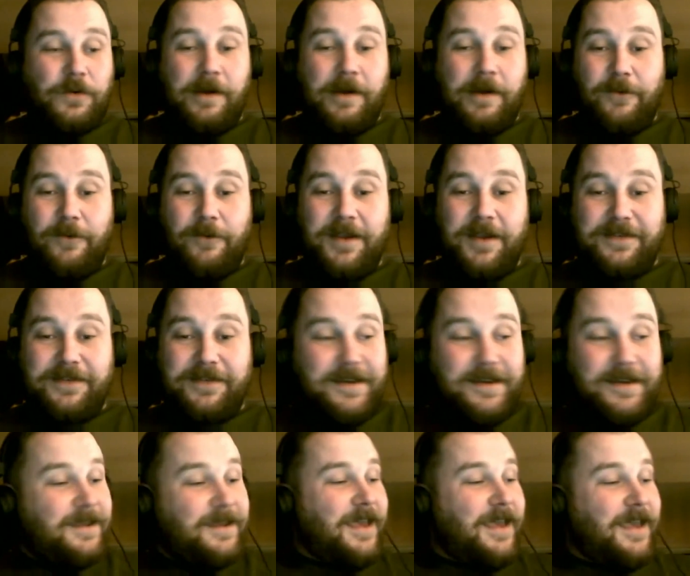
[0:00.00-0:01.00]
whoever
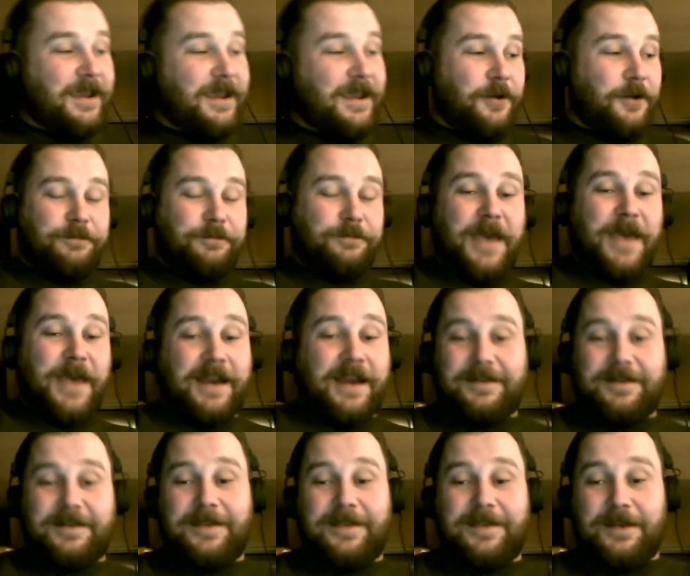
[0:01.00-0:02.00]
wins it, it goes
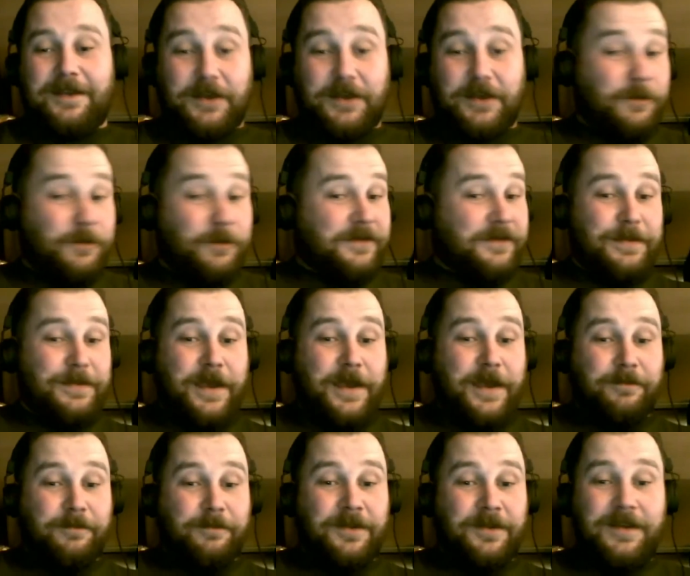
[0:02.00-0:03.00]
to
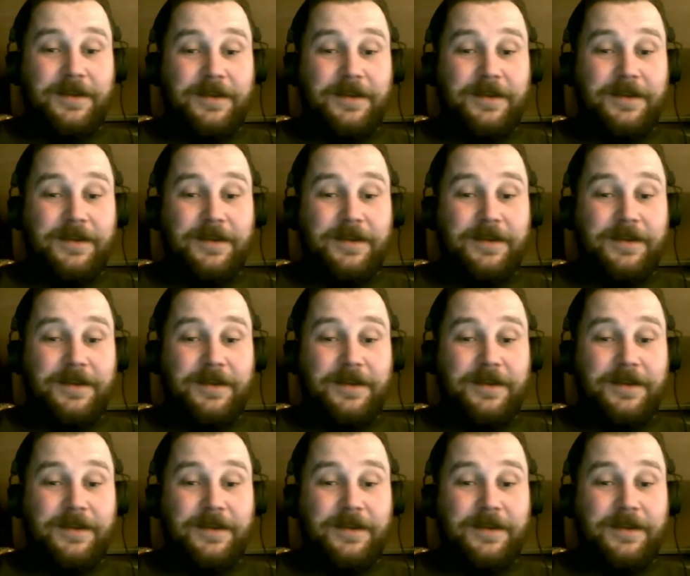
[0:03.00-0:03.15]
them.